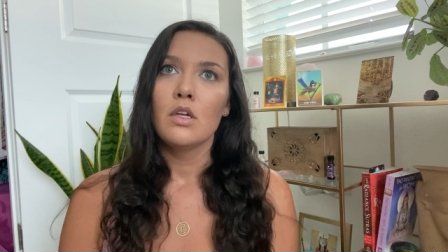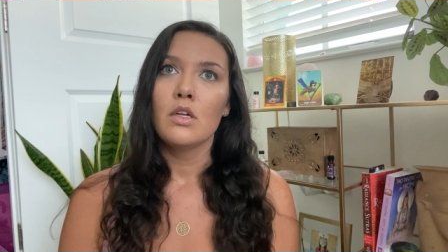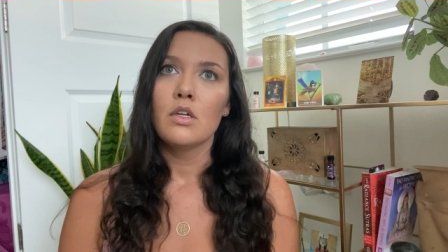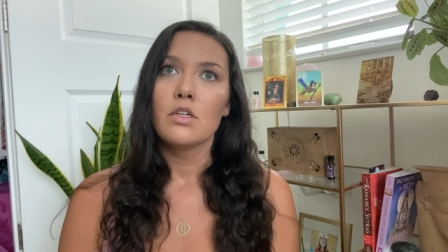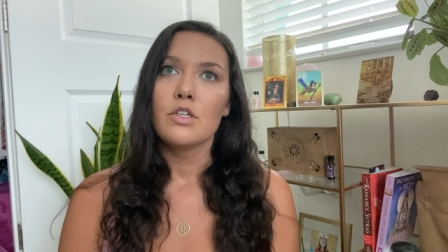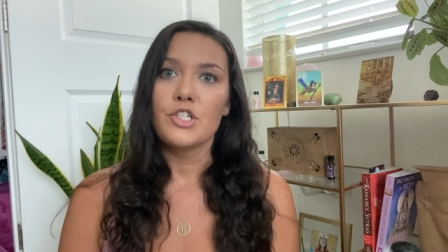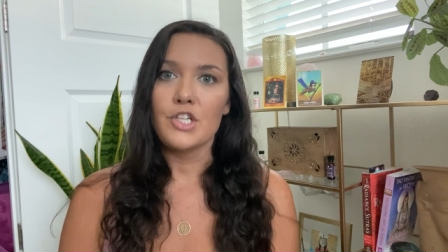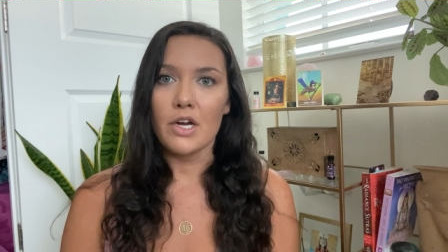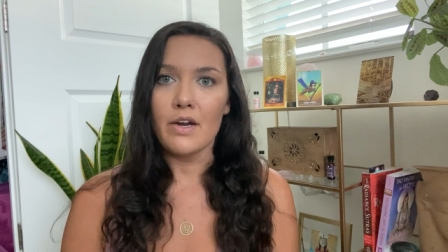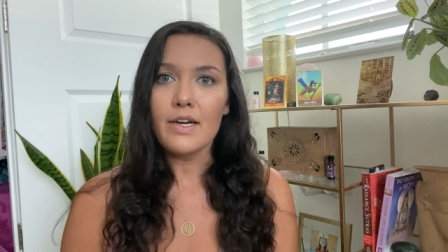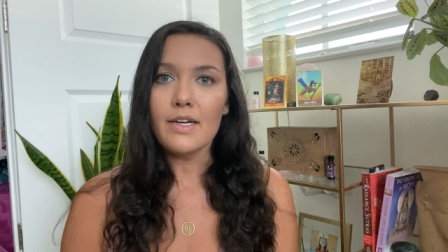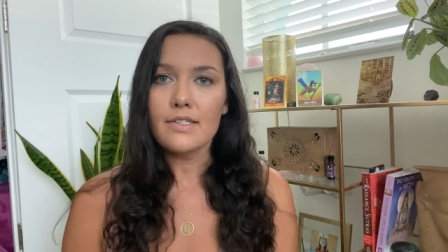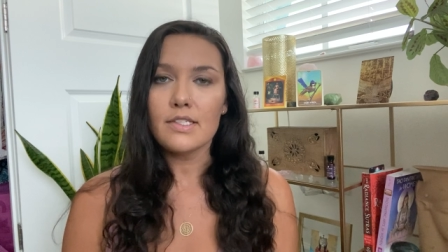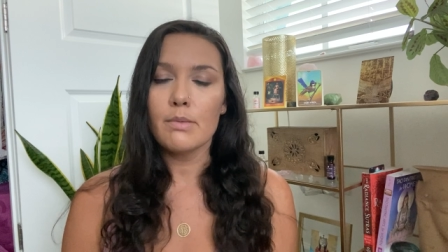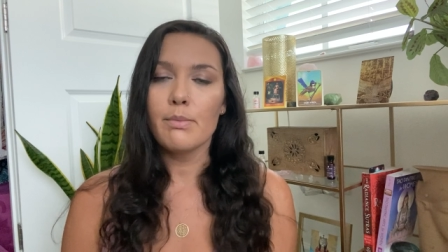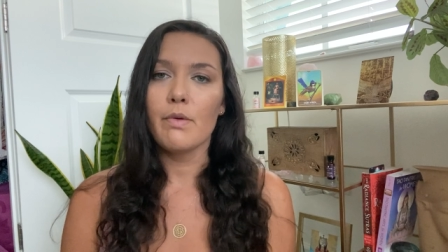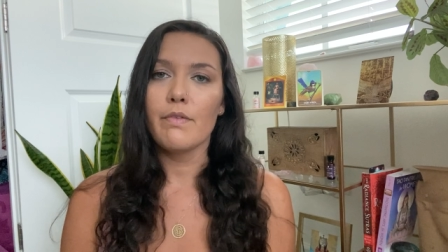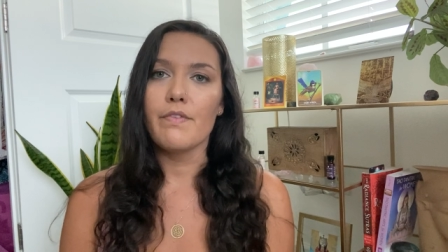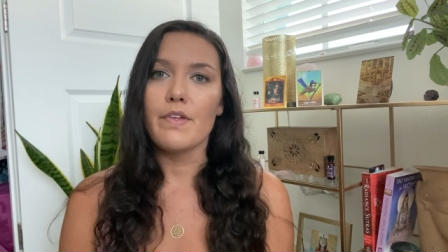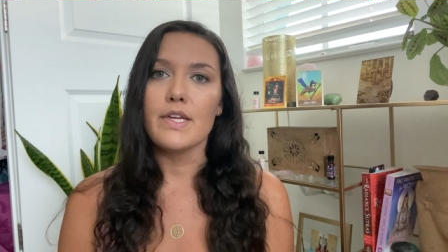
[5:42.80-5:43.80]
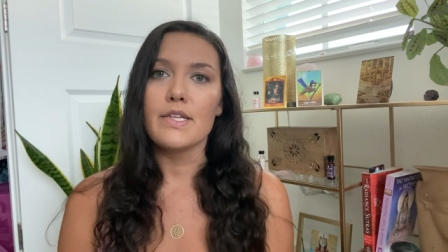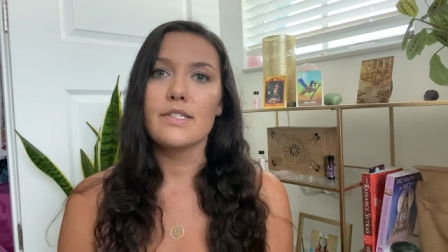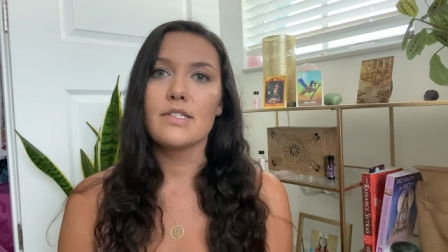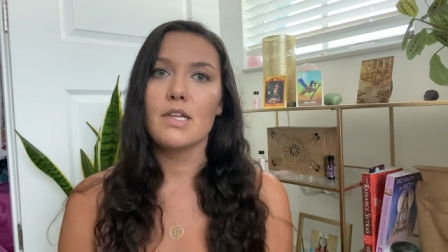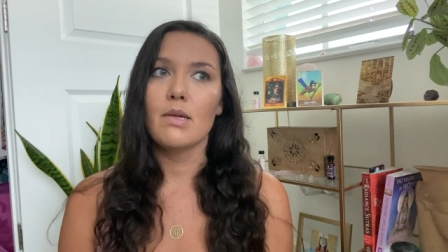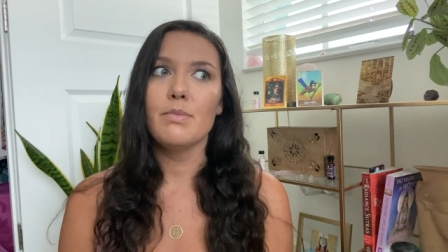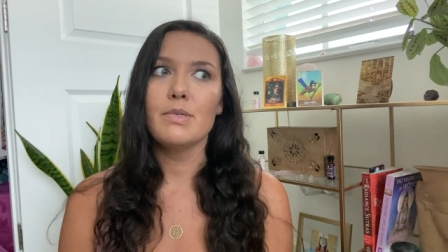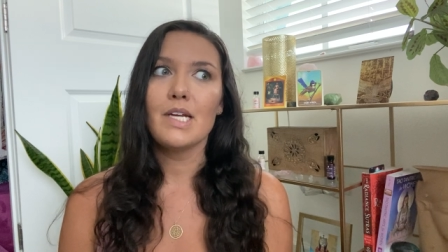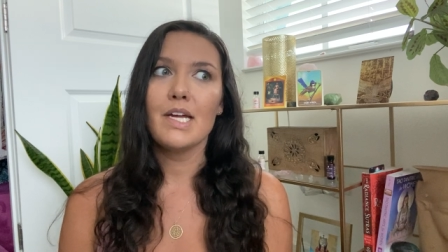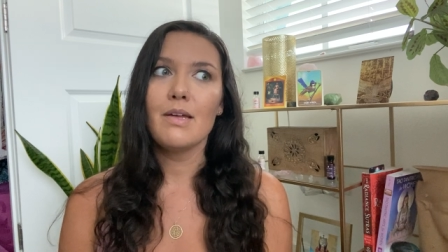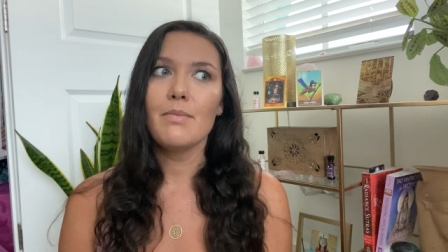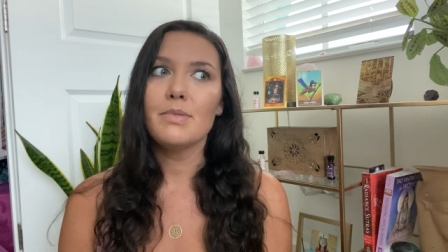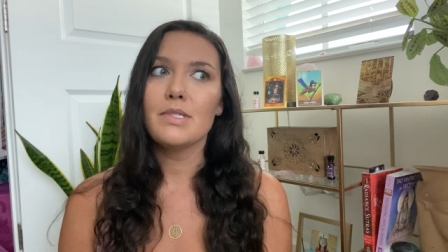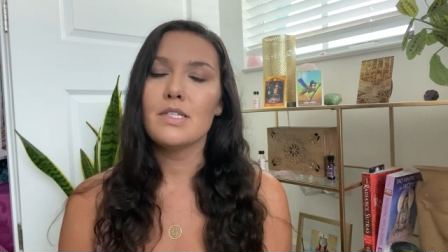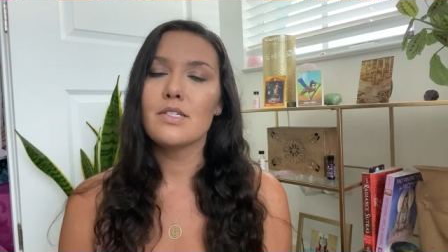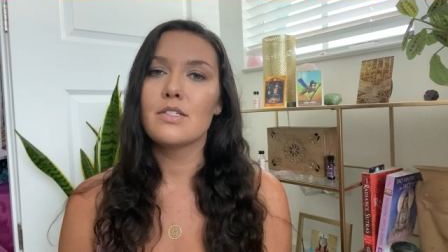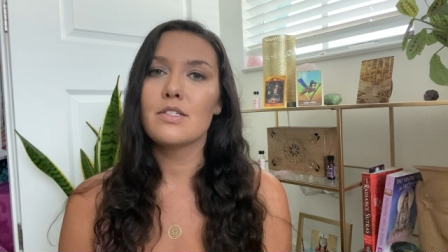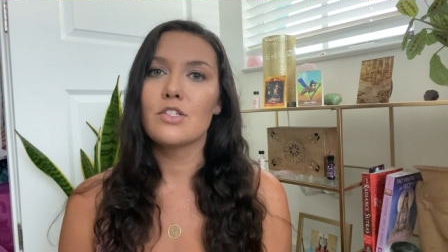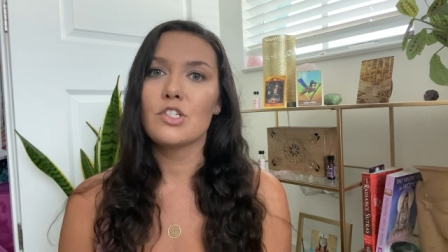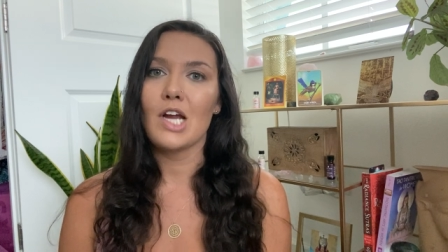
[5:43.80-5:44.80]
sharing some of this sometimes
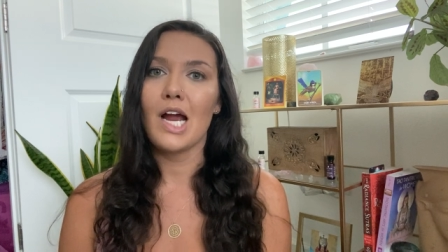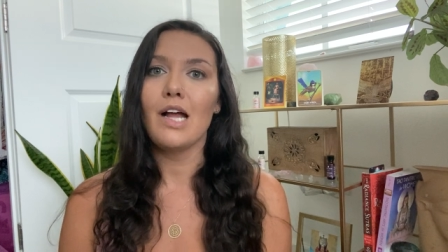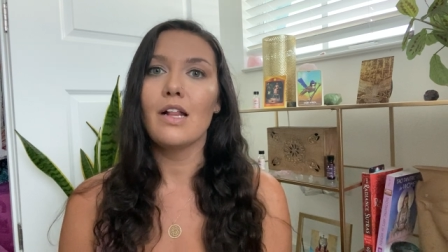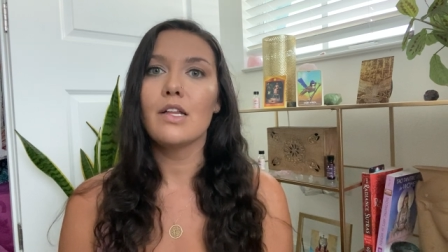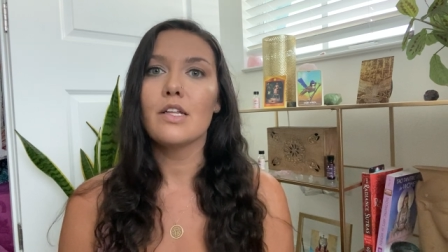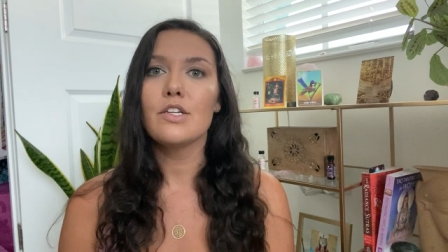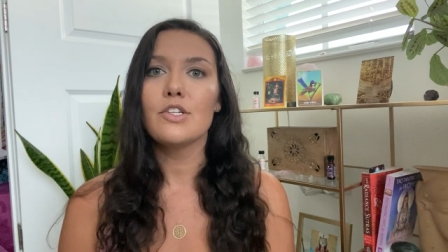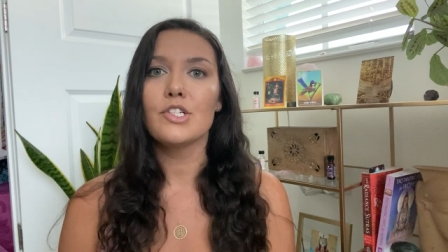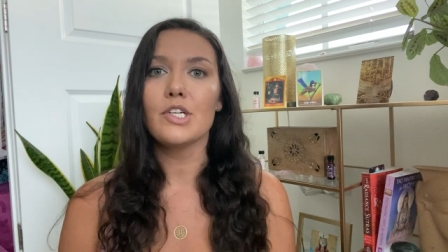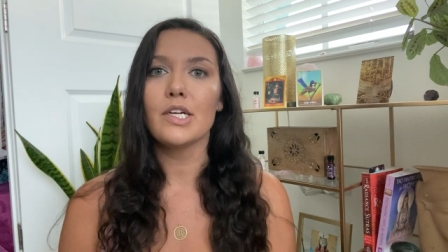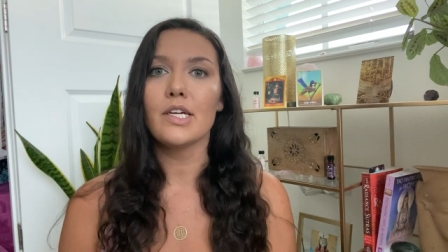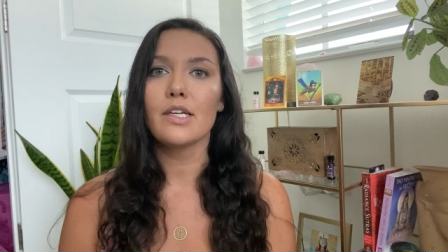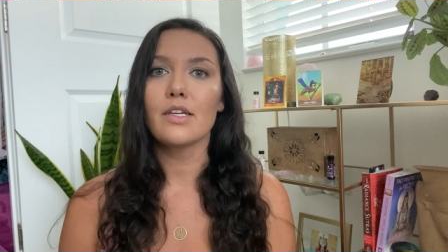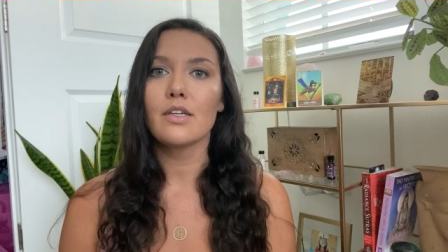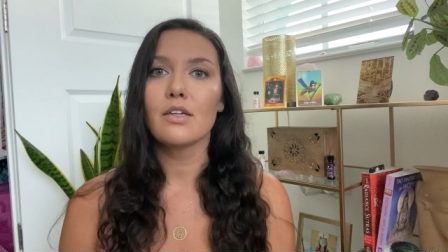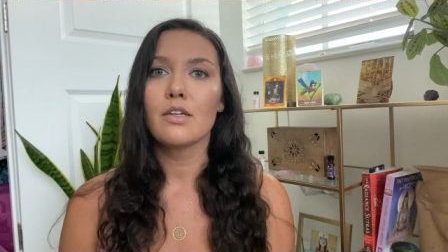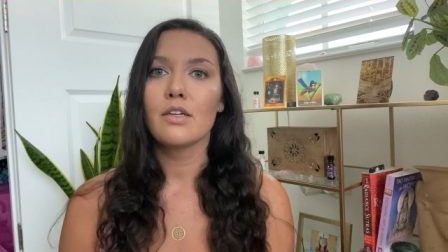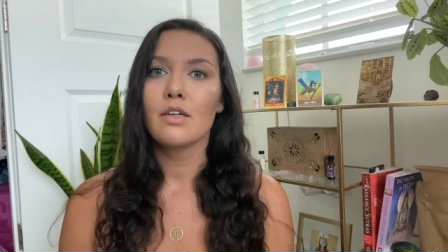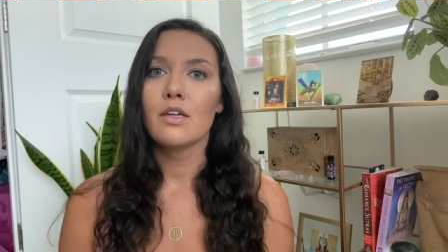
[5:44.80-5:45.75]
is challenging.